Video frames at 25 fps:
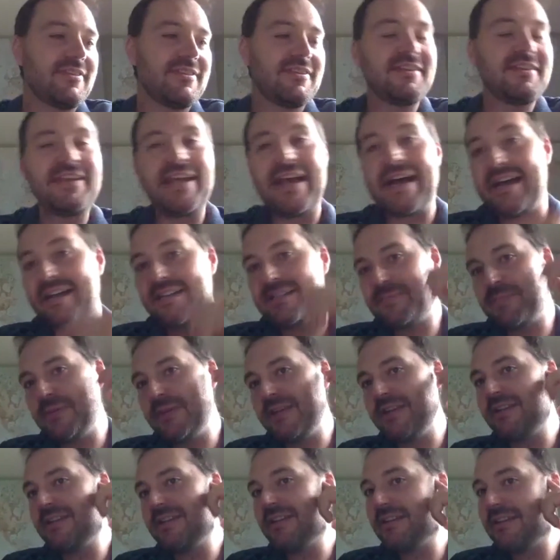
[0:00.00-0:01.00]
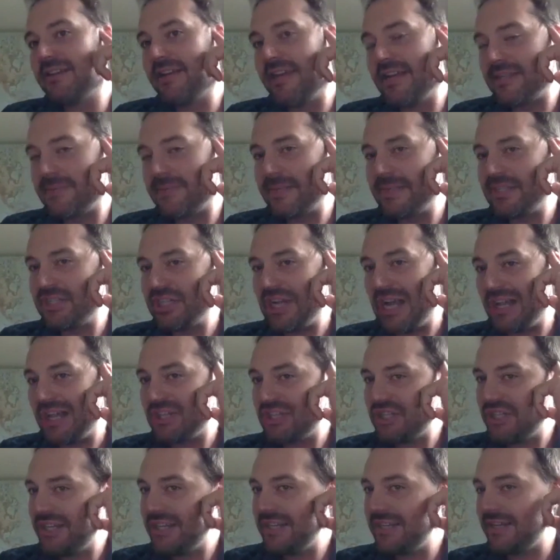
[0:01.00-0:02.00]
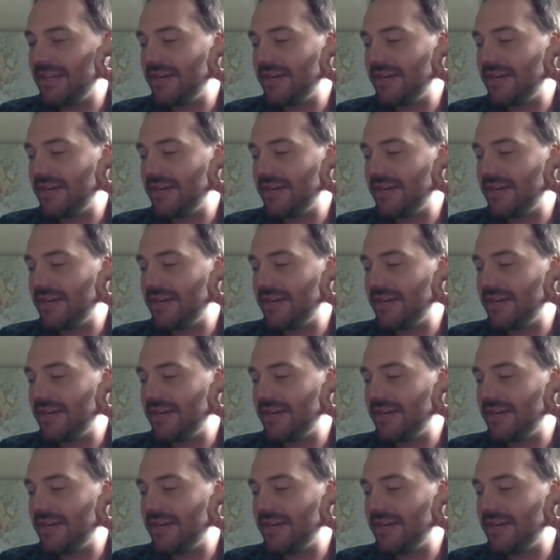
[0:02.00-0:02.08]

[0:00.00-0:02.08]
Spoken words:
yeah, it's been challenging.